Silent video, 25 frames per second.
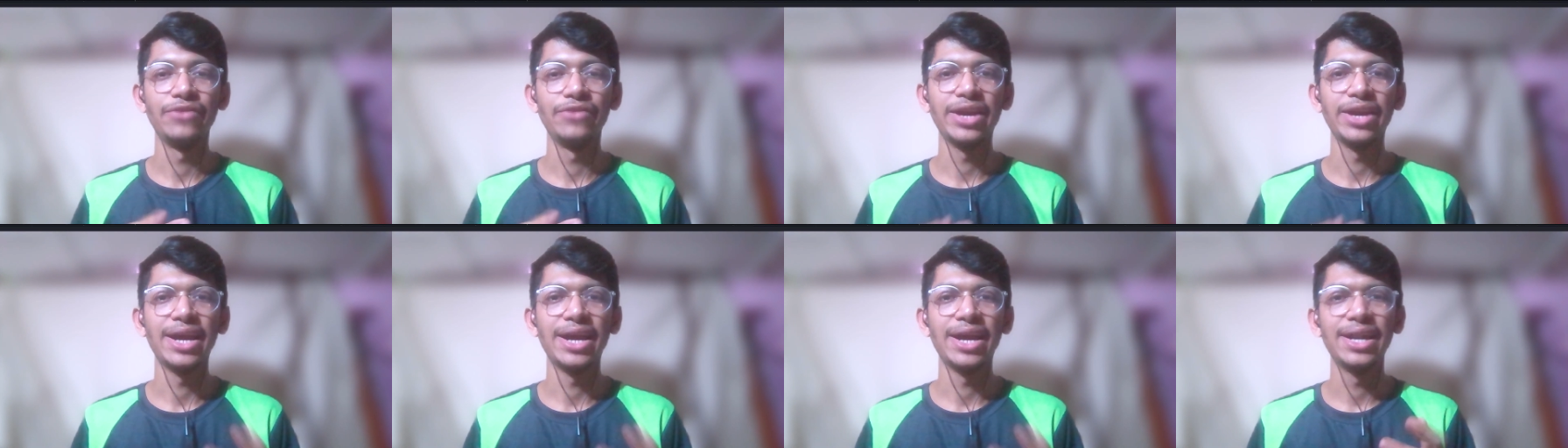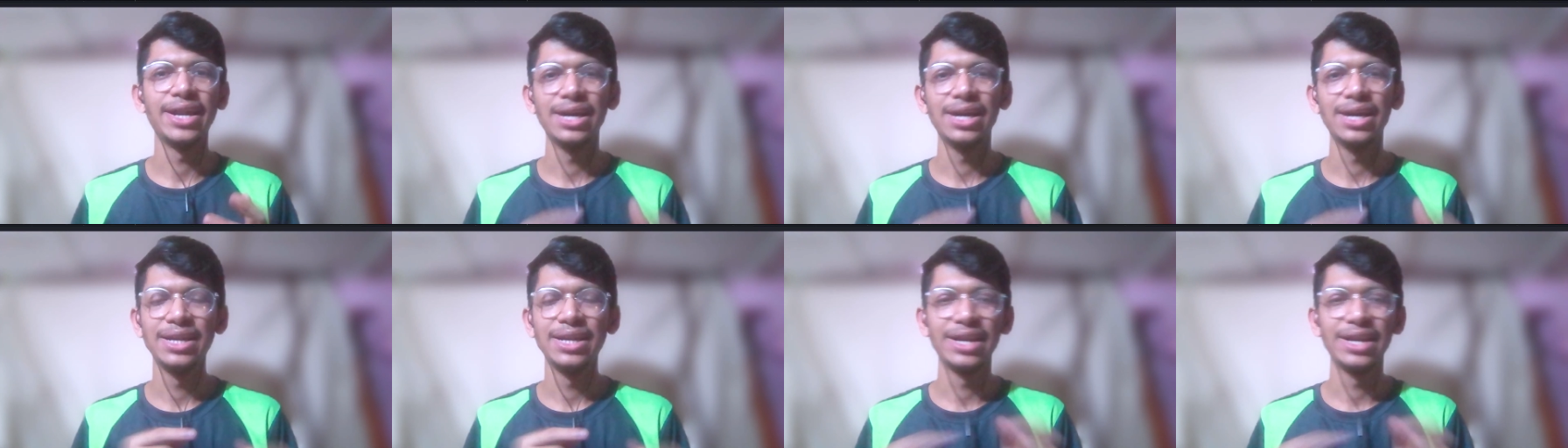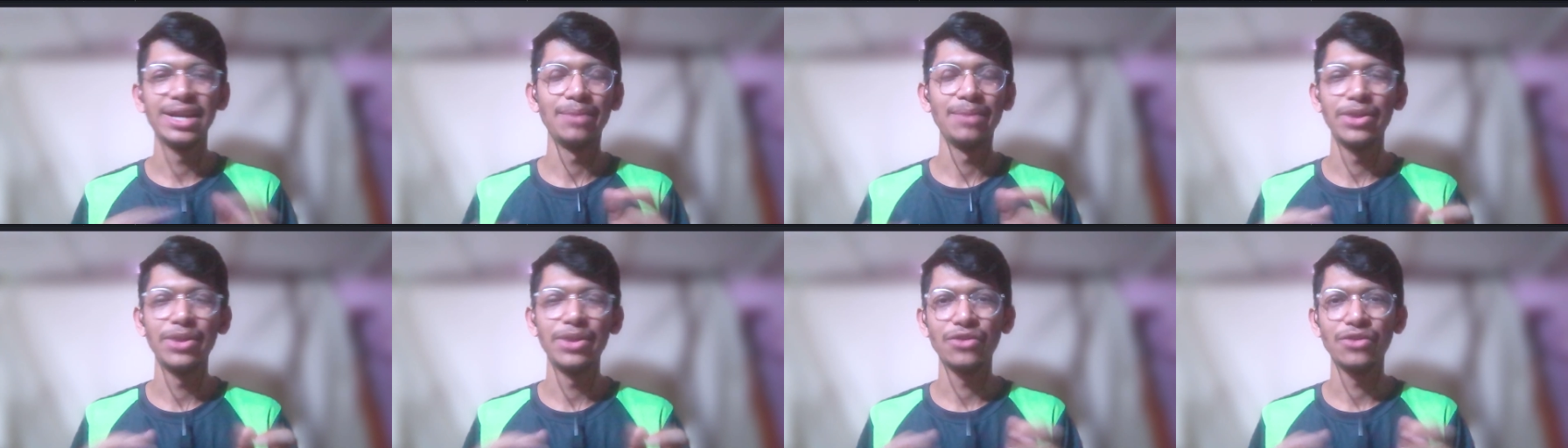we had a
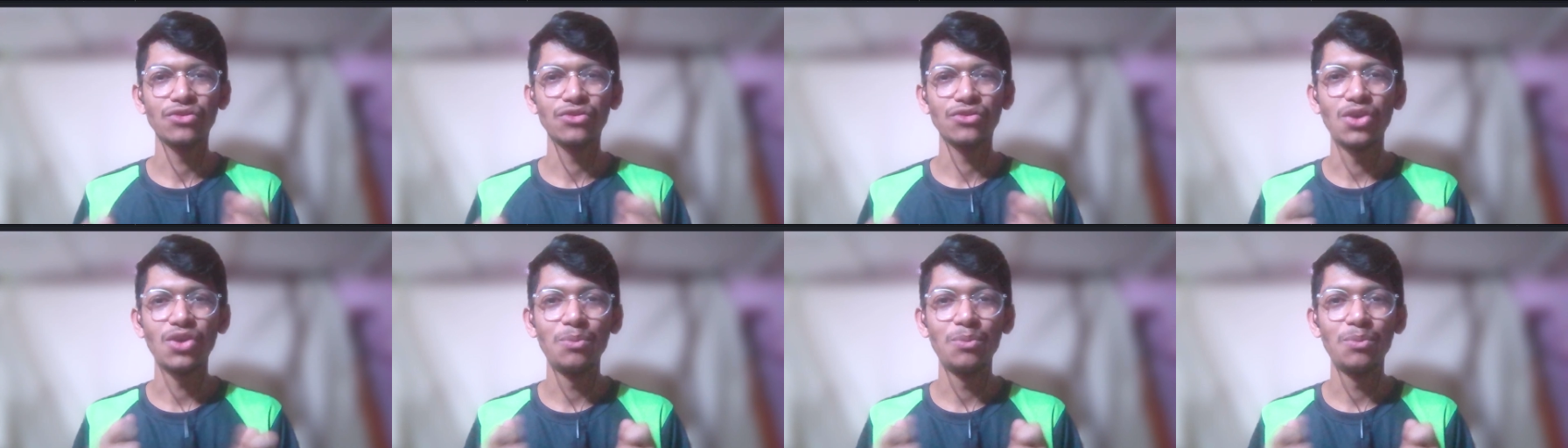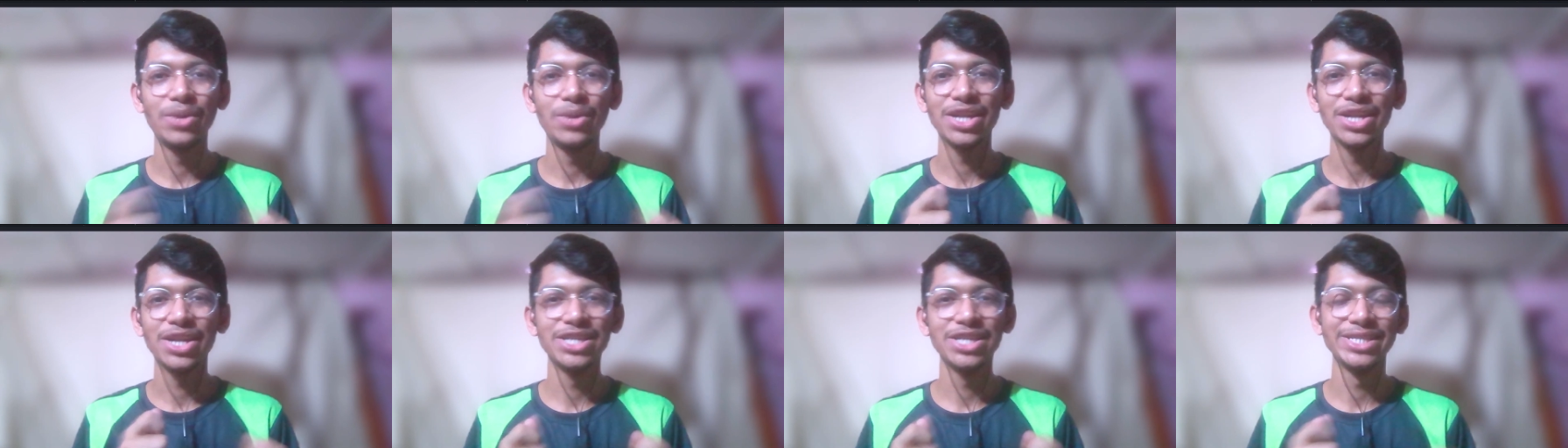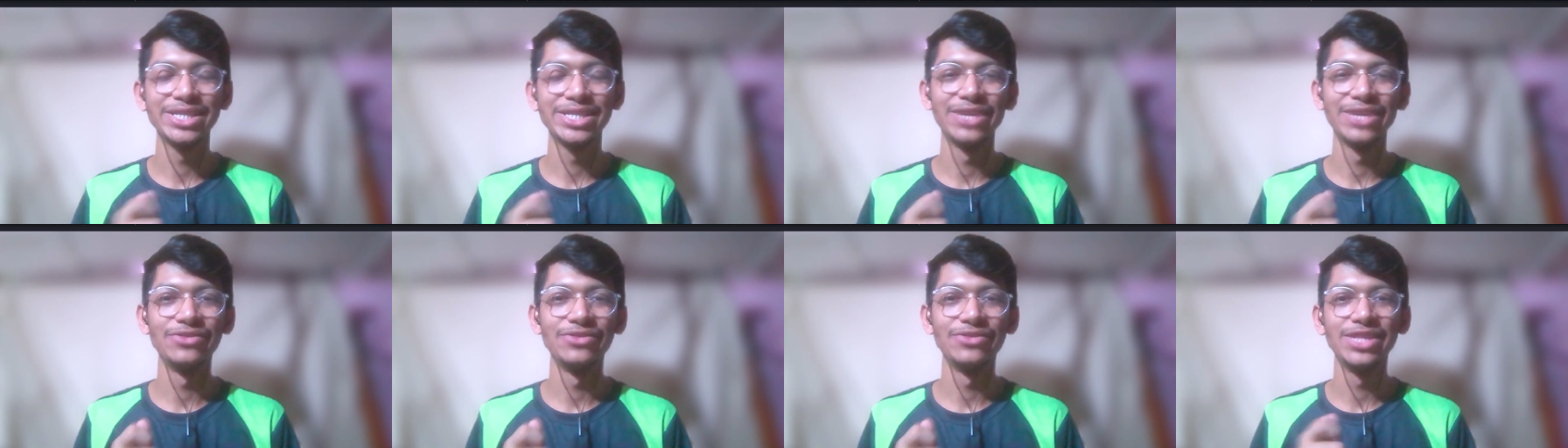little bit of
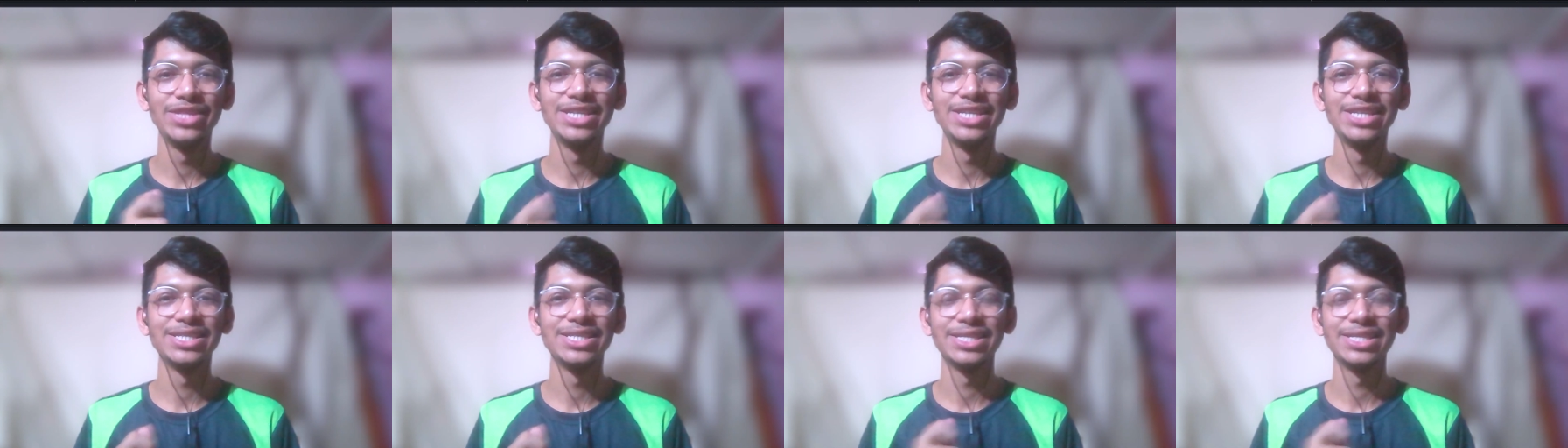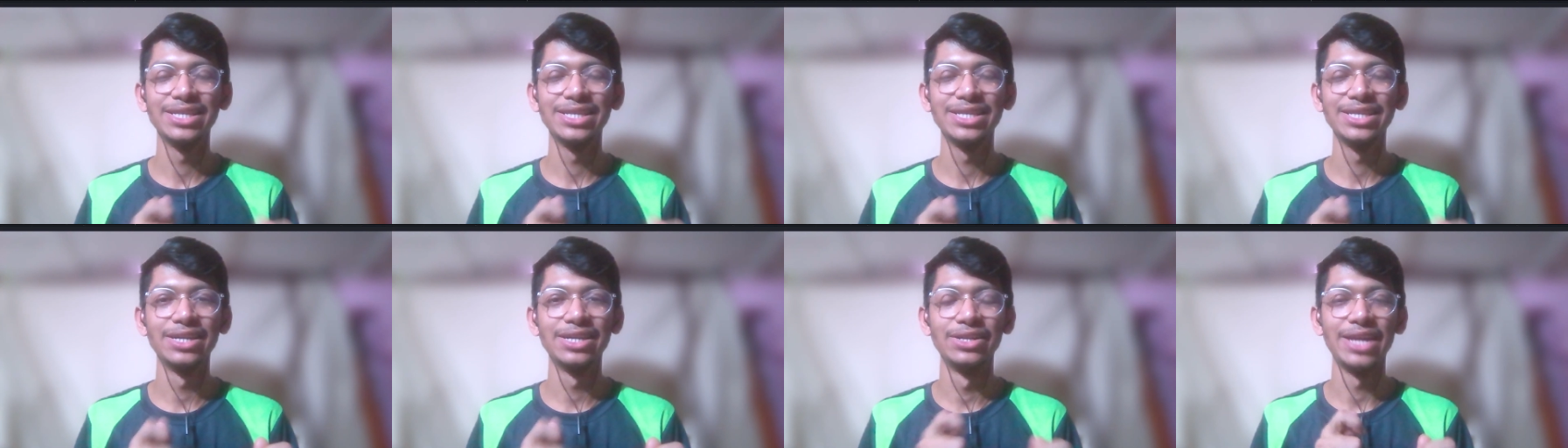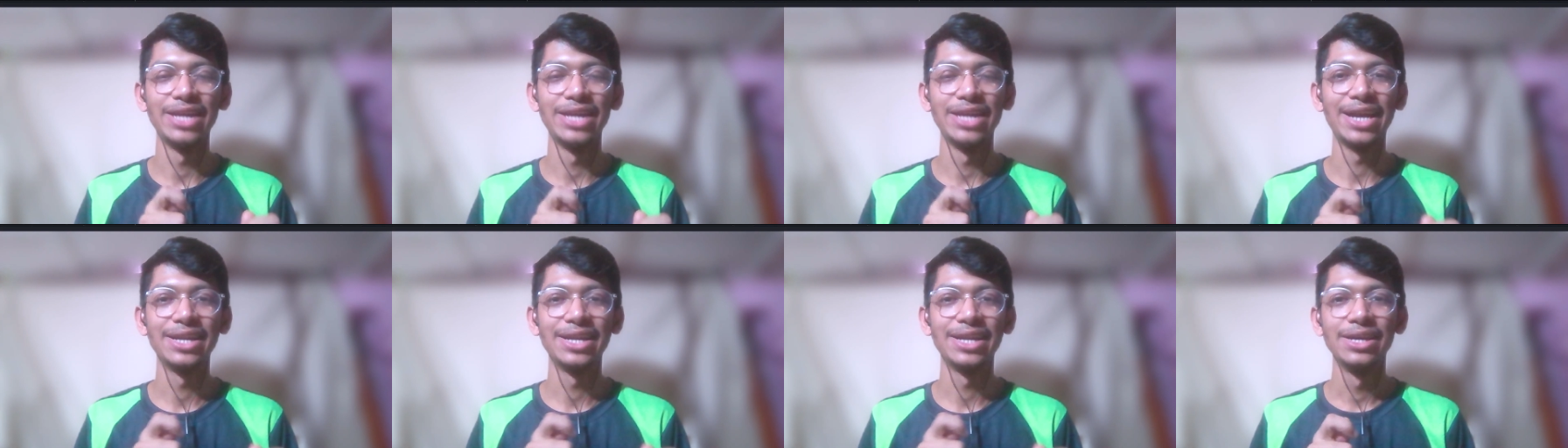competition with each other,
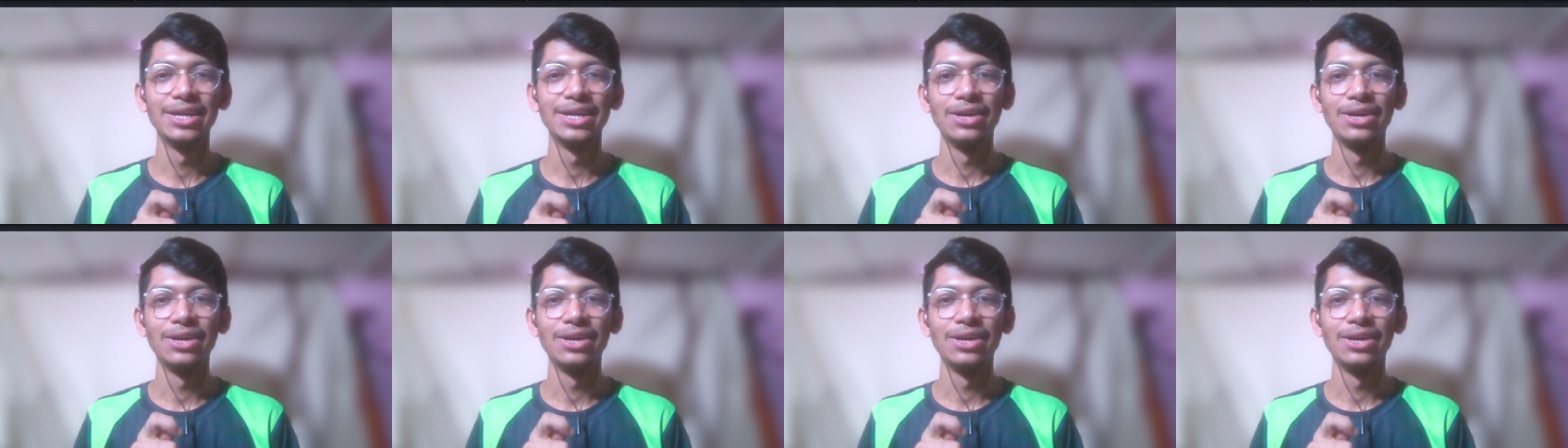that